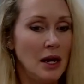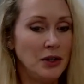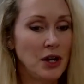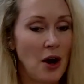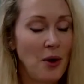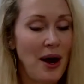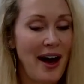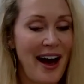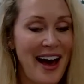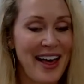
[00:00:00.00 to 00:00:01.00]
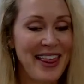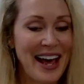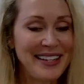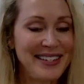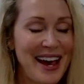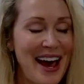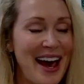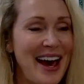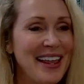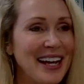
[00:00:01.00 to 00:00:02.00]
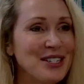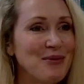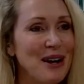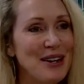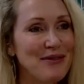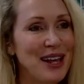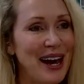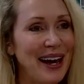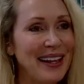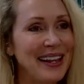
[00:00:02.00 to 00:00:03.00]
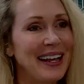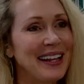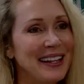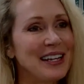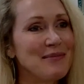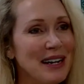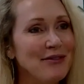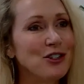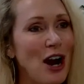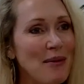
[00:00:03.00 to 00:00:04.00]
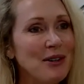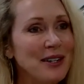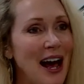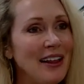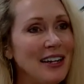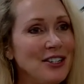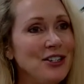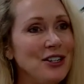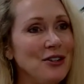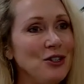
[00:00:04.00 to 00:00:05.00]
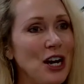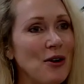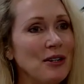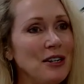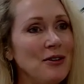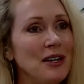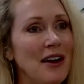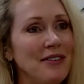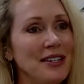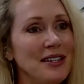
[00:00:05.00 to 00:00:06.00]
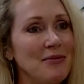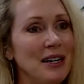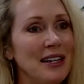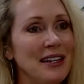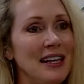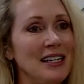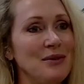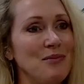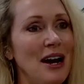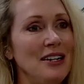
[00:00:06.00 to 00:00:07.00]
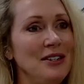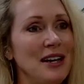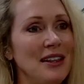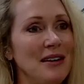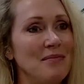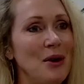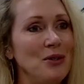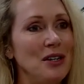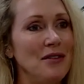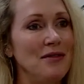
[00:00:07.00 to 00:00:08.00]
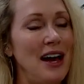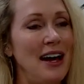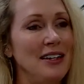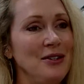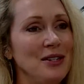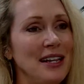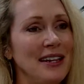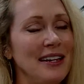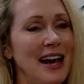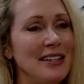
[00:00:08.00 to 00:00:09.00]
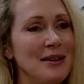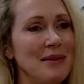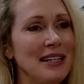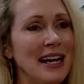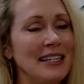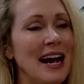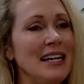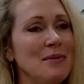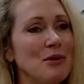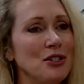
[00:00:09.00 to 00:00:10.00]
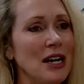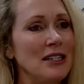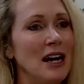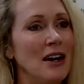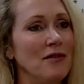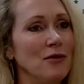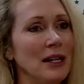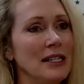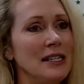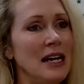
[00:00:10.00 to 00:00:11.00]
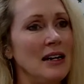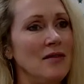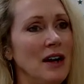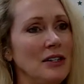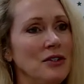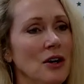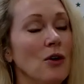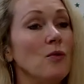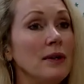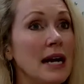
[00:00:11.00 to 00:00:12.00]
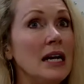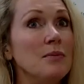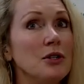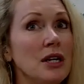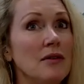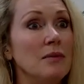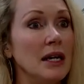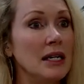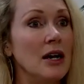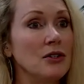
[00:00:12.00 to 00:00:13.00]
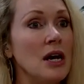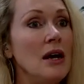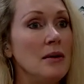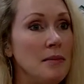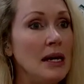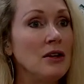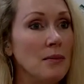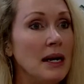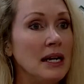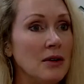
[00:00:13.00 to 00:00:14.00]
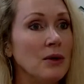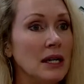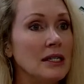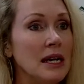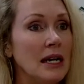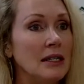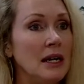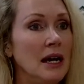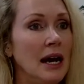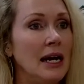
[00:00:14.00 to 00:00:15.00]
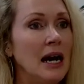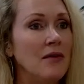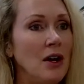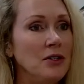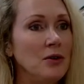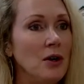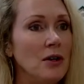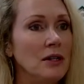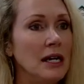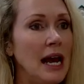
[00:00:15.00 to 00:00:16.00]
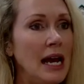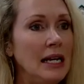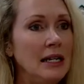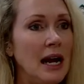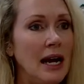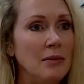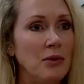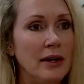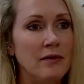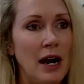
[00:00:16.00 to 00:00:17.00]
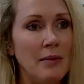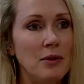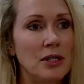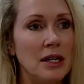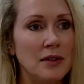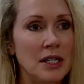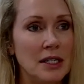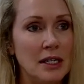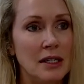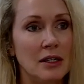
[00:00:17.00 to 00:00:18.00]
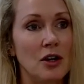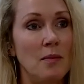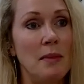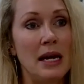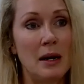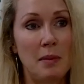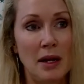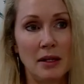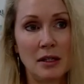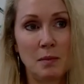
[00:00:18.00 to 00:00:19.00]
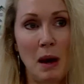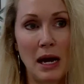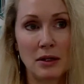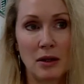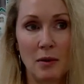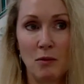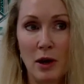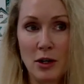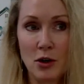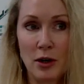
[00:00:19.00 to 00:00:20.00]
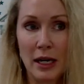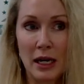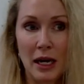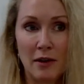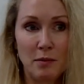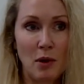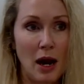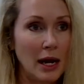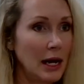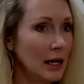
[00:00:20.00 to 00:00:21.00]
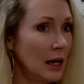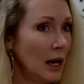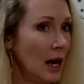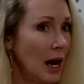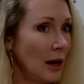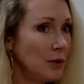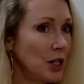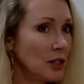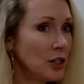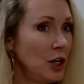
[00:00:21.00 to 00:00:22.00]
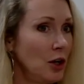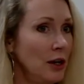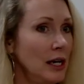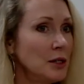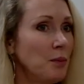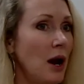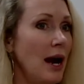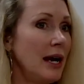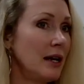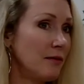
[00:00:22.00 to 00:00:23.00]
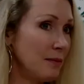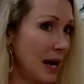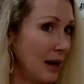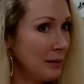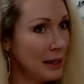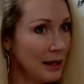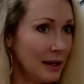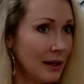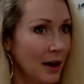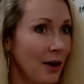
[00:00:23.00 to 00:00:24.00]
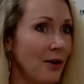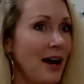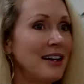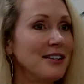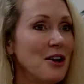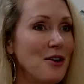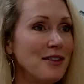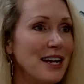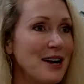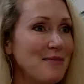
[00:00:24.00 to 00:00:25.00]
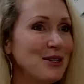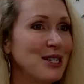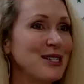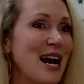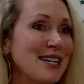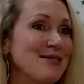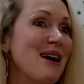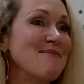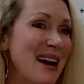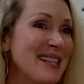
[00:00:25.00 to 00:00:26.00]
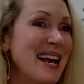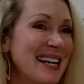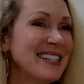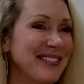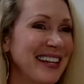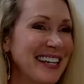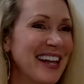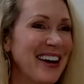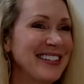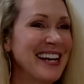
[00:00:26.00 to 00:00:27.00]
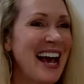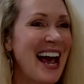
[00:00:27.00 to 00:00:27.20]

So that's one of a little bit of tribal knowledge to share with you. And obviously one of the things, Brian, you said that you said something like 90% of real estate or 90% of millionaires made their money in real estate. And I've also heard that 89.5% of statistics are made up on the spot. So I'm wondering if I'm just curious, Brian, if maybe, I don't know if that number is exactly right, but I think it's really close.